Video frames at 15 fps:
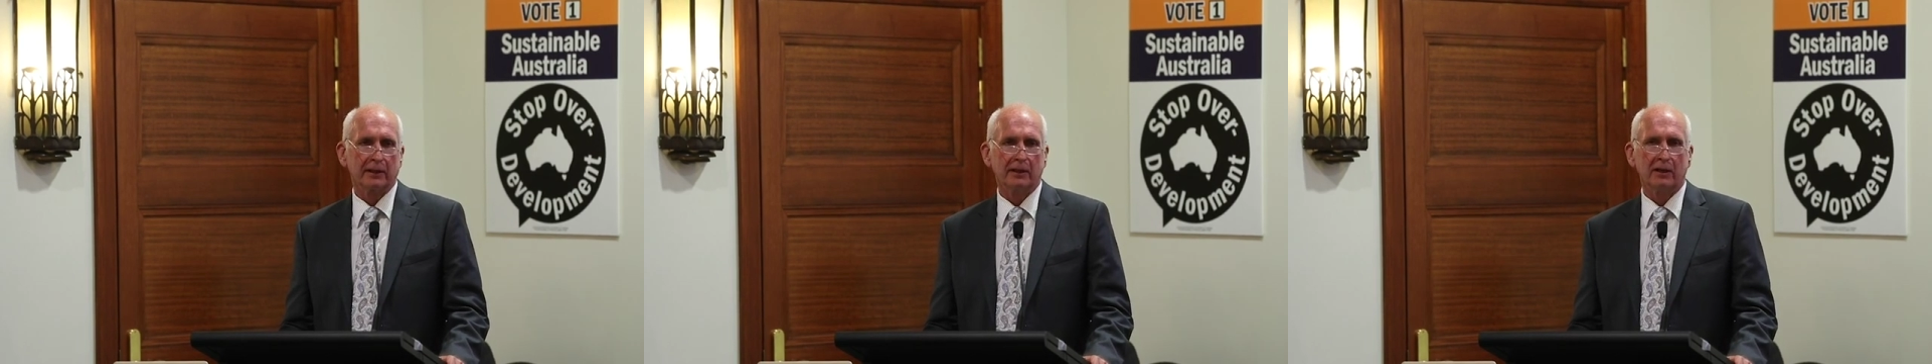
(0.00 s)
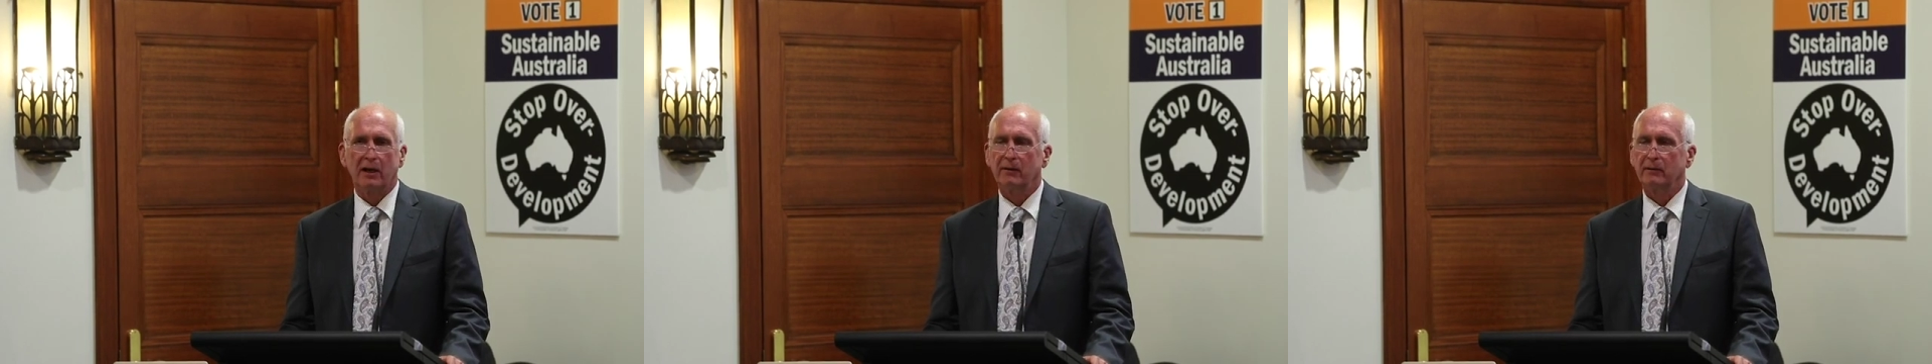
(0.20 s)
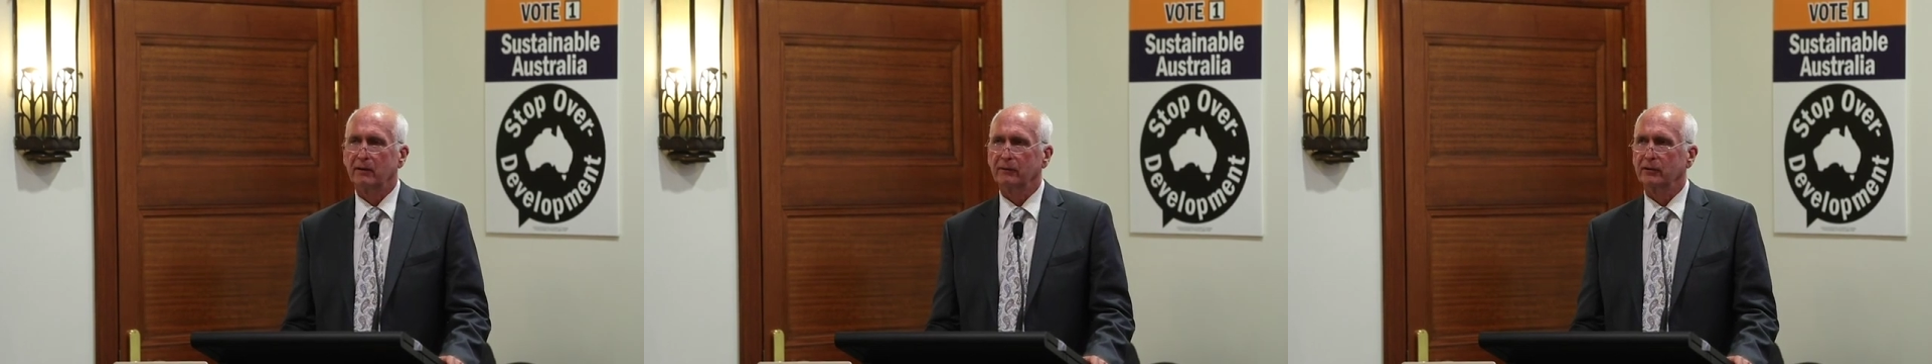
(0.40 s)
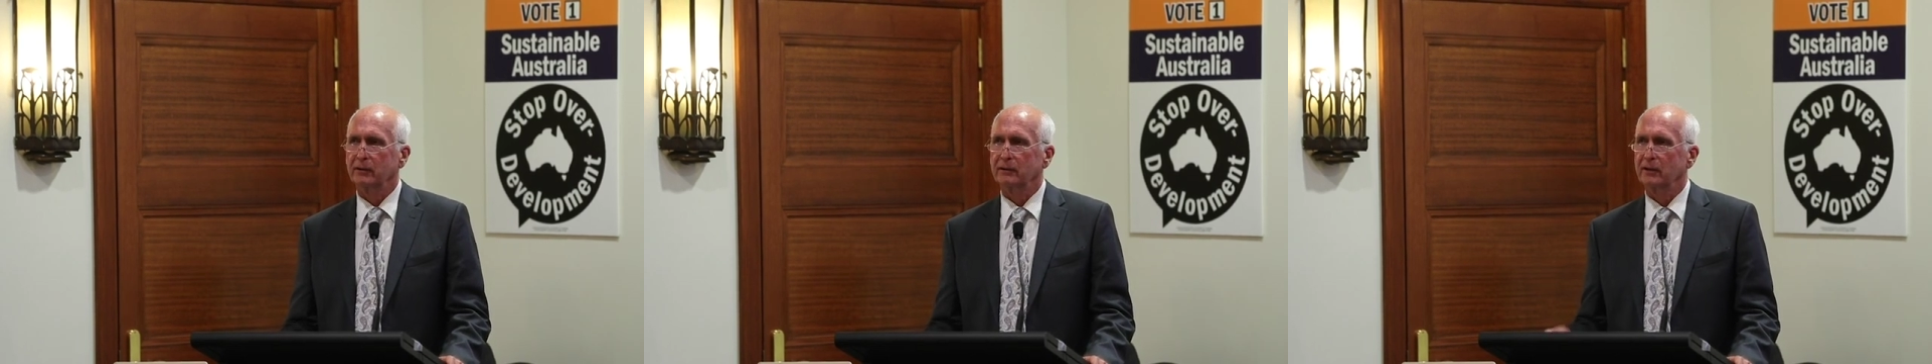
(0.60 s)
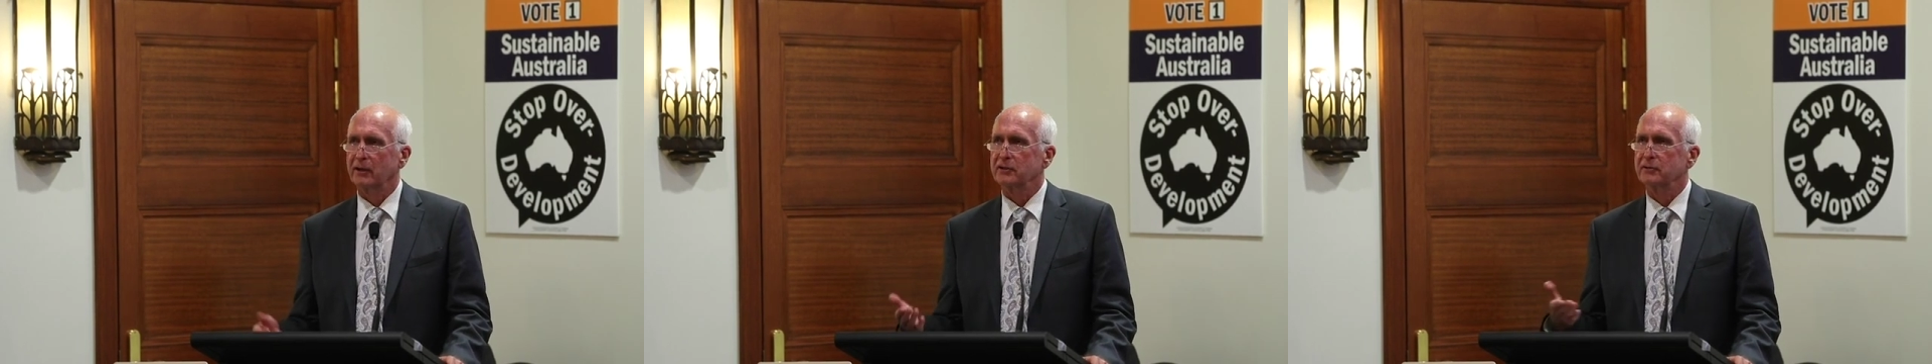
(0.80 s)
you know, I've
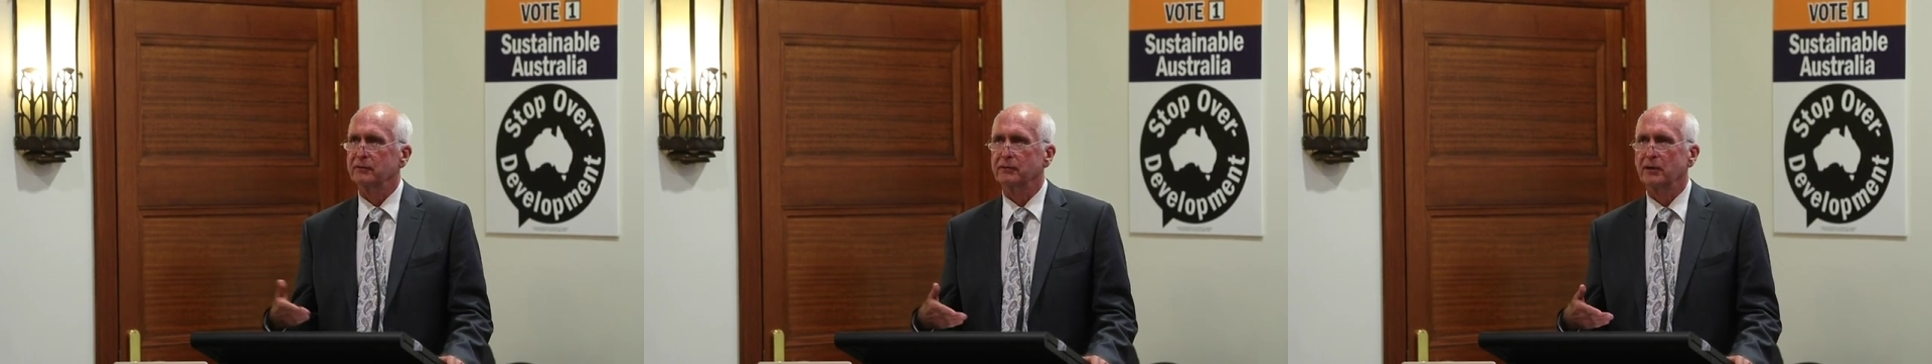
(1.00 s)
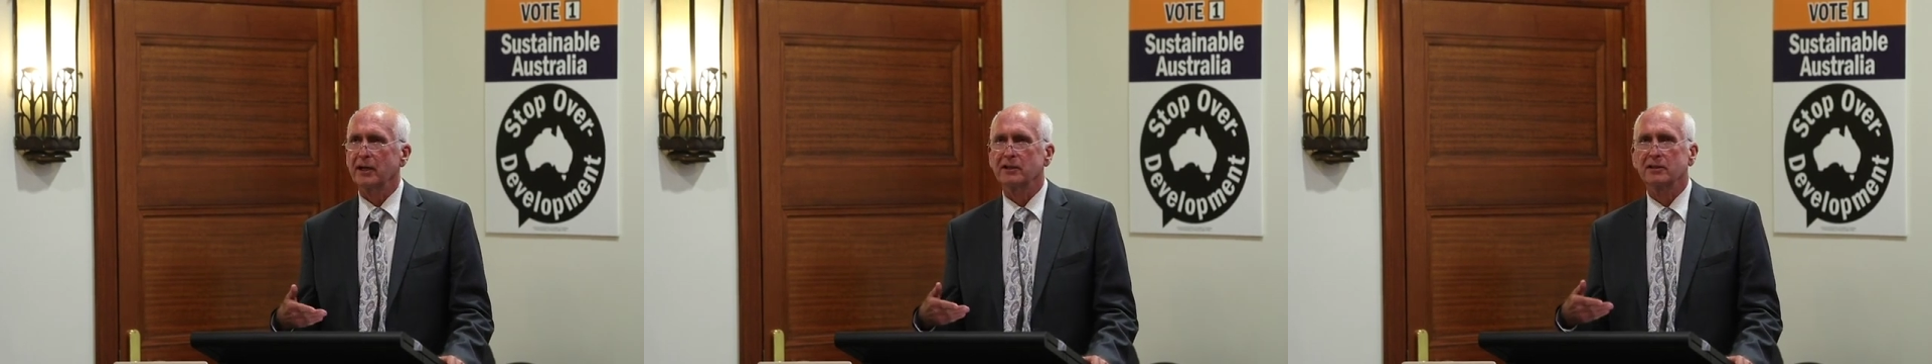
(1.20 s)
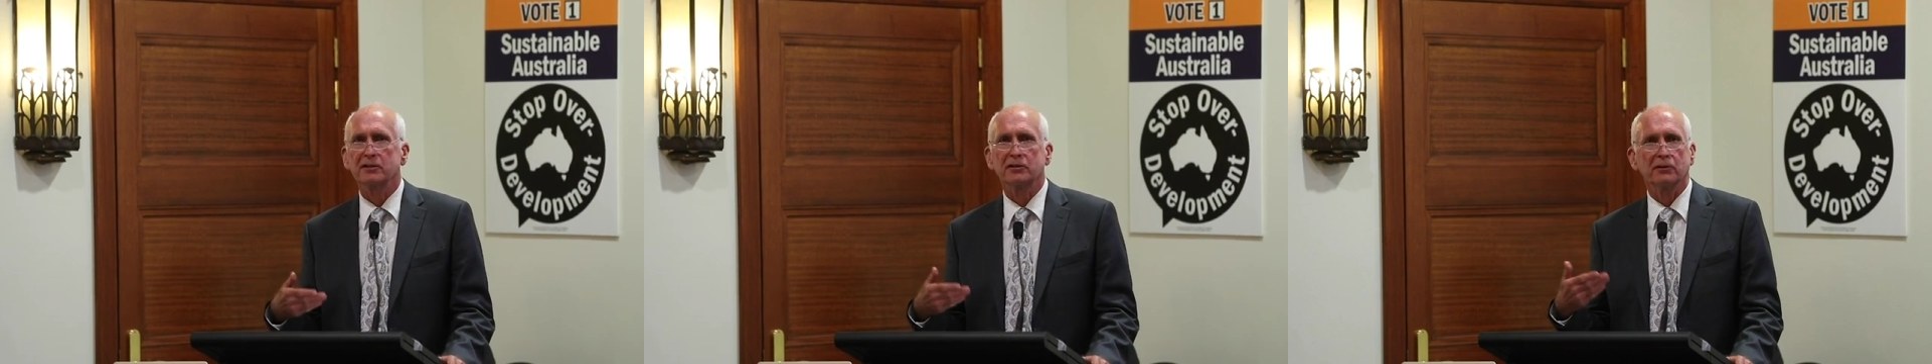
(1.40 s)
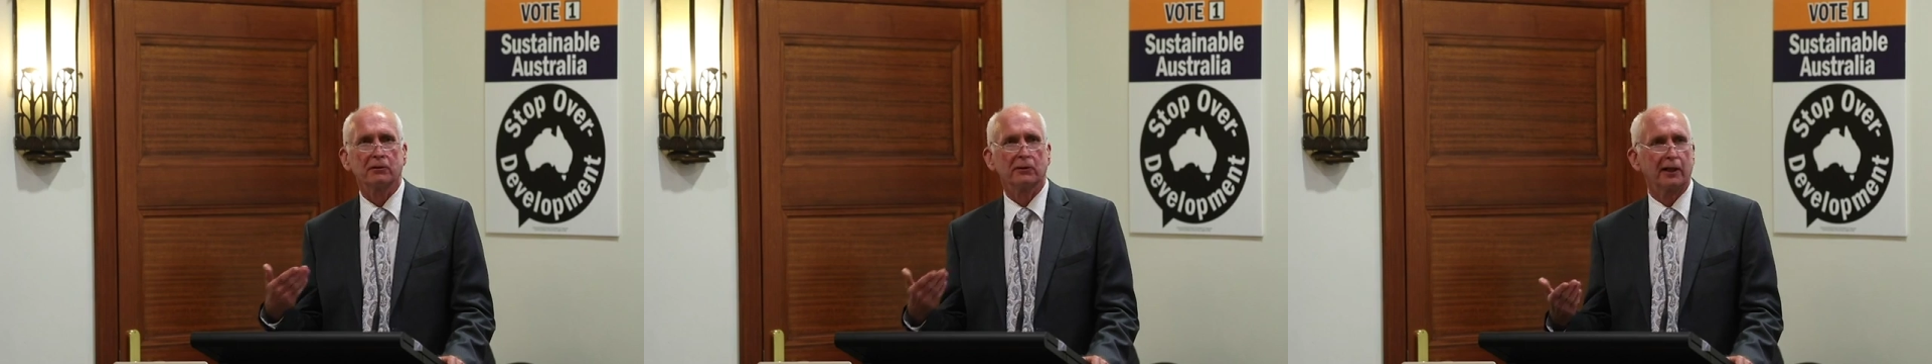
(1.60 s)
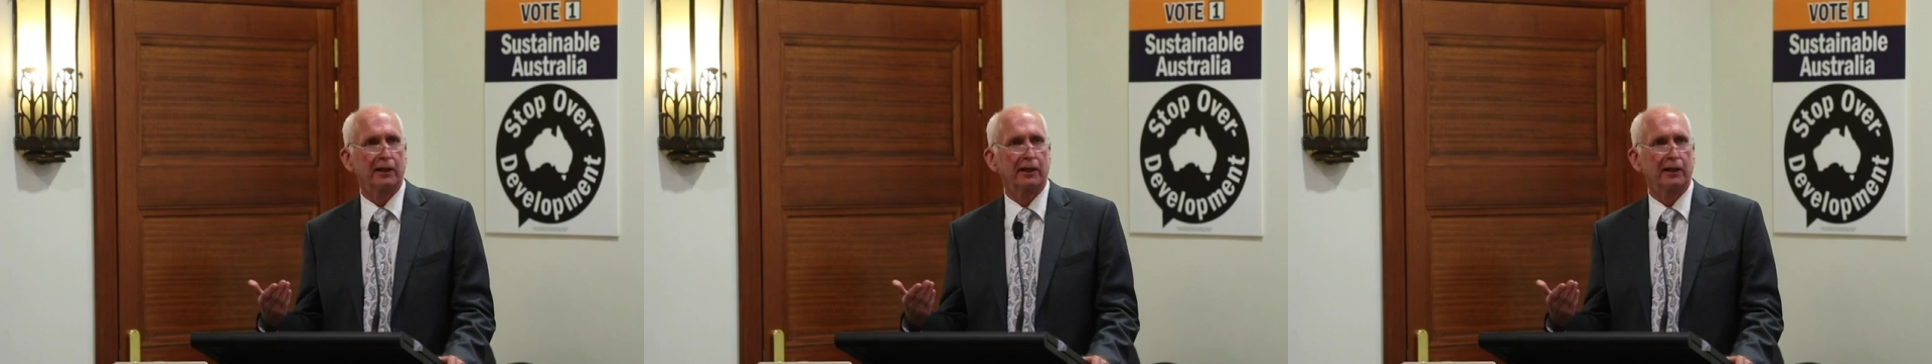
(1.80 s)
got lots of friends who